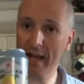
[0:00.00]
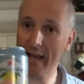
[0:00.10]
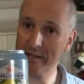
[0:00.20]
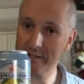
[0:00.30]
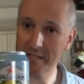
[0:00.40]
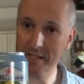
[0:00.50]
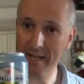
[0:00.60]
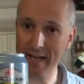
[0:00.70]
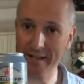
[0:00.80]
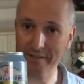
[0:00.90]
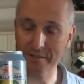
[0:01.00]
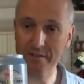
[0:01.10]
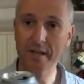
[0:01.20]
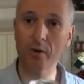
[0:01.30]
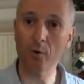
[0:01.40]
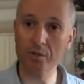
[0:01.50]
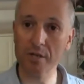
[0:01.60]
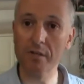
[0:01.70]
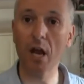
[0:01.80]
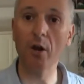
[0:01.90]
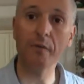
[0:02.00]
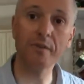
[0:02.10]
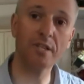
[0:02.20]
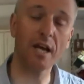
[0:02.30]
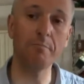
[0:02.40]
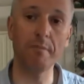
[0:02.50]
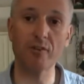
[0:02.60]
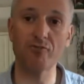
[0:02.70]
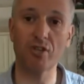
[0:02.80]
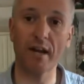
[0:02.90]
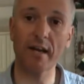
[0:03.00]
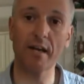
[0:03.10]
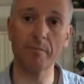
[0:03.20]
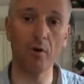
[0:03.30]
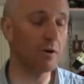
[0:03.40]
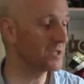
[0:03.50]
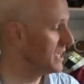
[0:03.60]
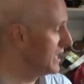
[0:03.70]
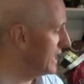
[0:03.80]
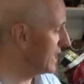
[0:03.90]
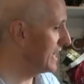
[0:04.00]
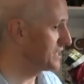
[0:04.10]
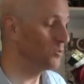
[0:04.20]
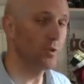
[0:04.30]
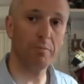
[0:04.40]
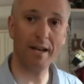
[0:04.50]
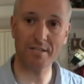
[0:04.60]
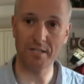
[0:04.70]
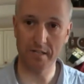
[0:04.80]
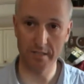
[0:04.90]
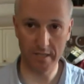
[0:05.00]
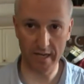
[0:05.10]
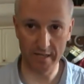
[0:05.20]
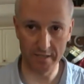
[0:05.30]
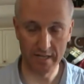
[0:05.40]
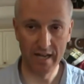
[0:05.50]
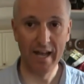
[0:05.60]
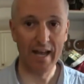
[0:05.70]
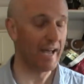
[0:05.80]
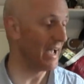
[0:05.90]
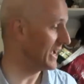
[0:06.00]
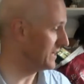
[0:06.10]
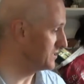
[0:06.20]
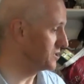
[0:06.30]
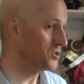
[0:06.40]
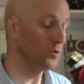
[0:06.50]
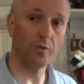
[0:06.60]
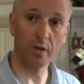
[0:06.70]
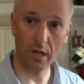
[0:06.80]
and tin cans. They also go in the same mixed recycling box as all the plastic containers and as you saw the